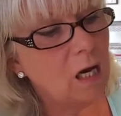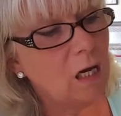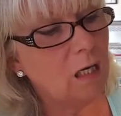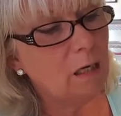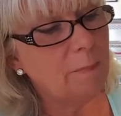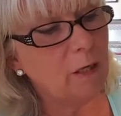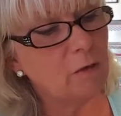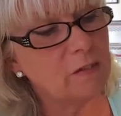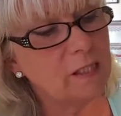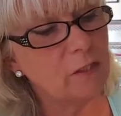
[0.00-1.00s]
a pair
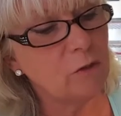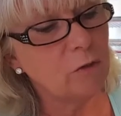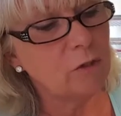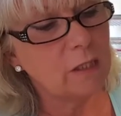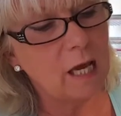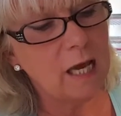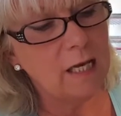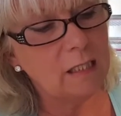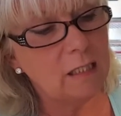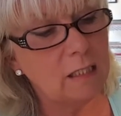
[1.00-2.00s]
of scissors,
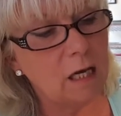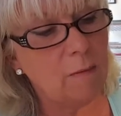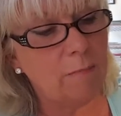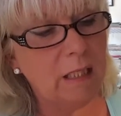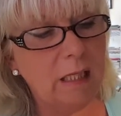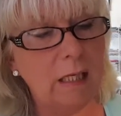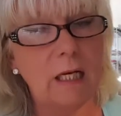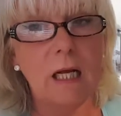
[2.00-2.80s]
and a bee.